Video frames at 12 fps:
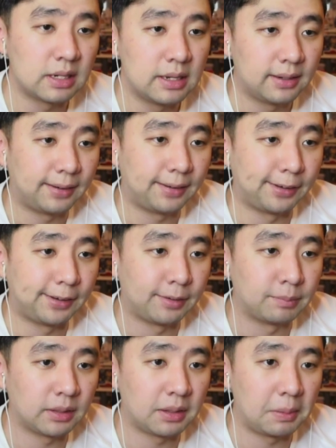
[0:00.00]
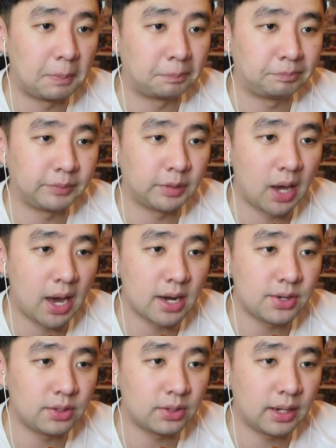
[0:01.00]
And then, you know, add it
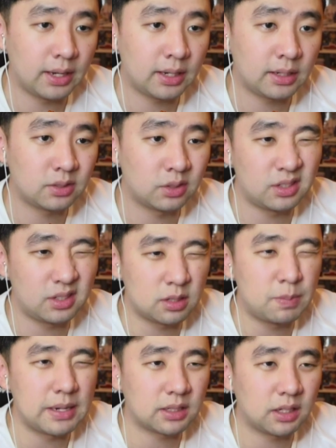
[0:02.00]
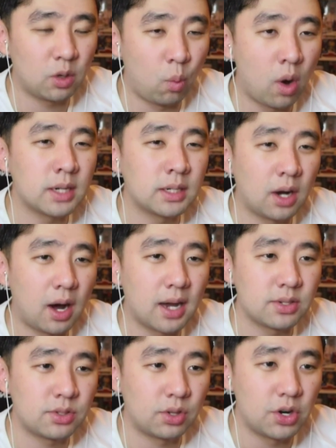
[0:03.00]
to your hand. So it's basically a
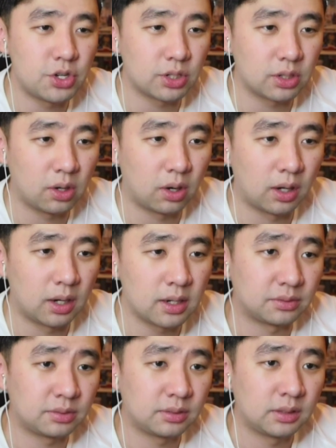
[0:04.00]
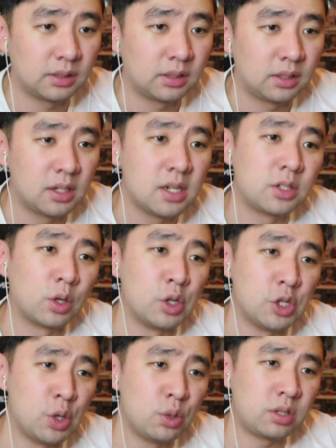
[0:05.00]
1-cost searcher card. So you
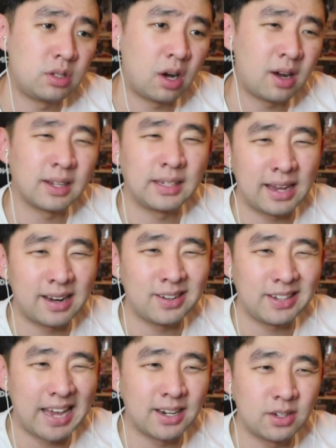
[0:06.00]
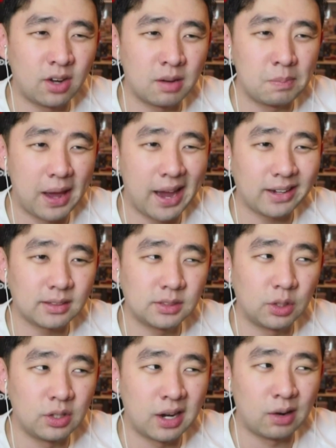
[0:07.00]
use a Dawn and gain a Dawn back, so
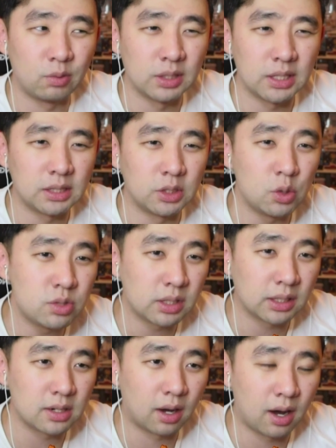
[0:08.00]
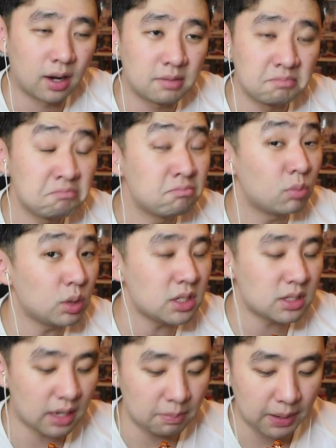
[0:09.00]
you're not really losing a Dawn, which is
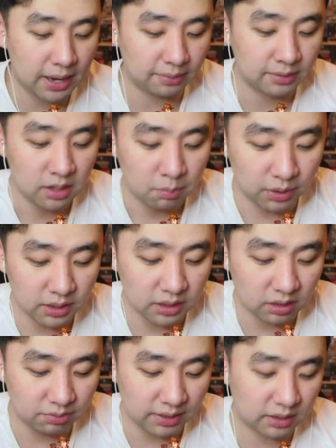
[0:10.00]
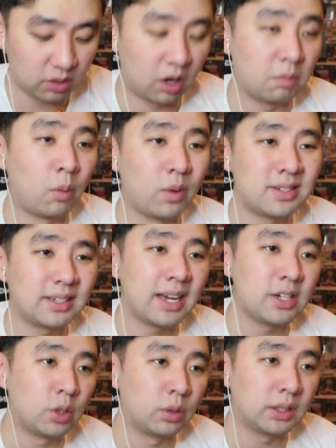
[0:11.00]
not bad. Pretty event card, but once again,
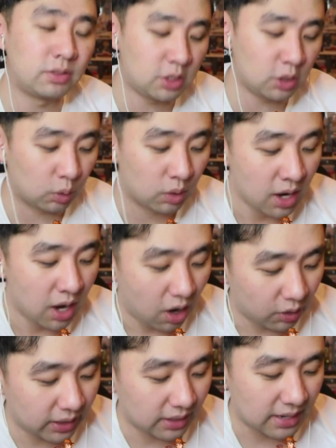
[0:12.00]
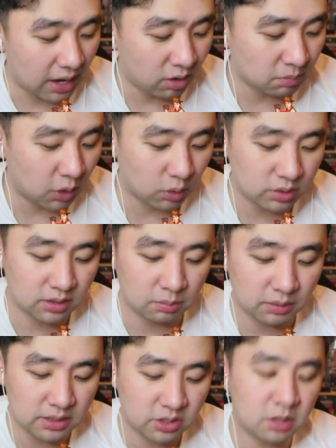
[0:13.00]
you only get 2. Okay, now I'm noticing something,
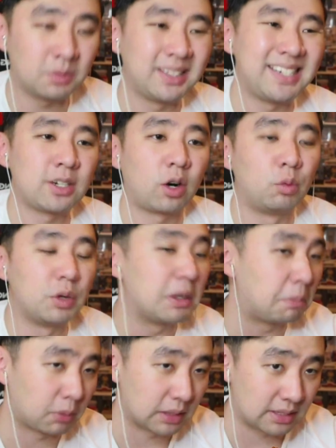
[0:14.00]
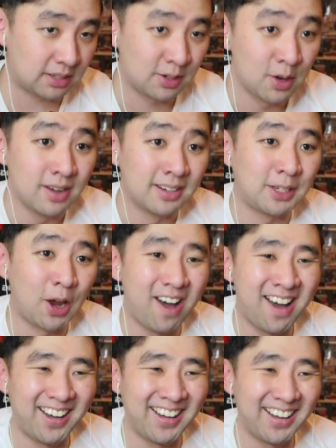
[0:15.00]
ladies and gentlemen. These are reprints.
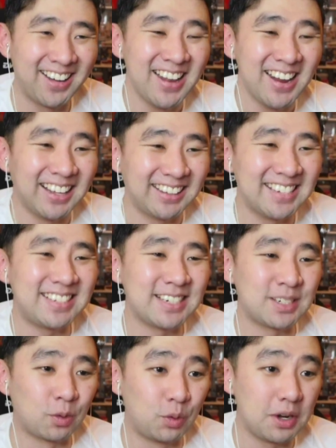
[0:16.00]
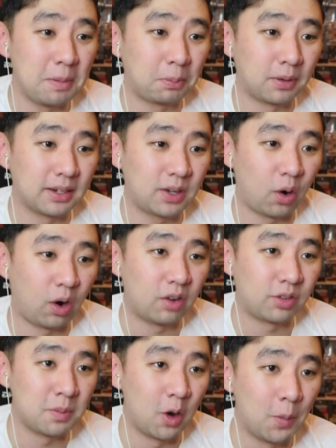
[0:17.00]
This is a reprint card
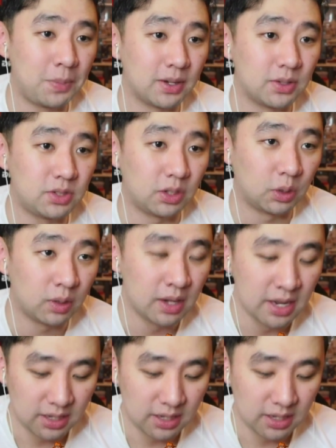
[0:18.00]
from OPO2.